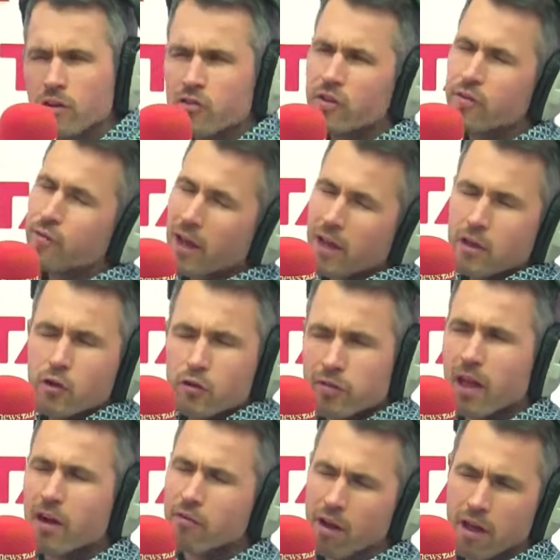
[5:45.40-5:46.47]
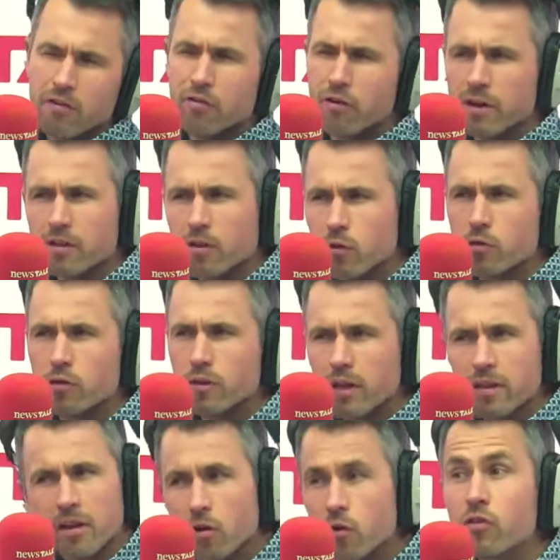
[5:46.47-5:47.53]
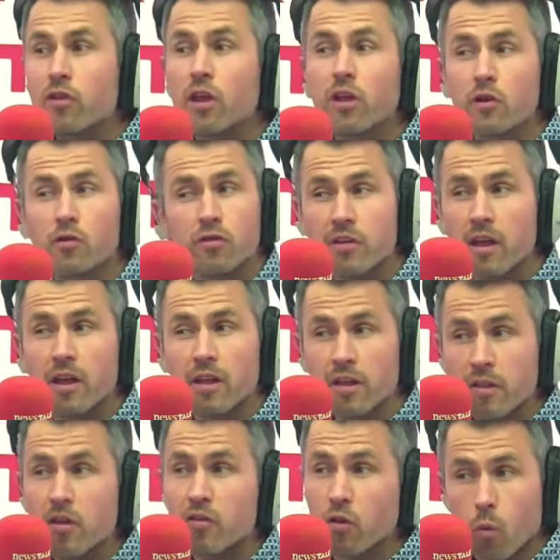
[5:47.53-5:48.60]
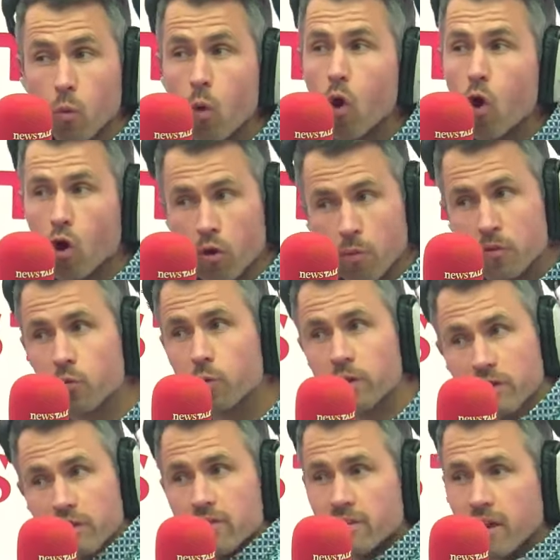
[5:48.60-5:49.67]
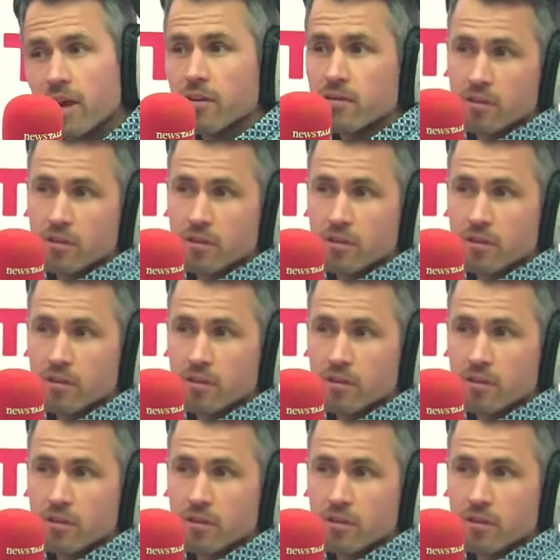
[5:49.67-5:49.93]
Sinn Féin use that rhetoric, though. Do they? They don't say there's a war between the state and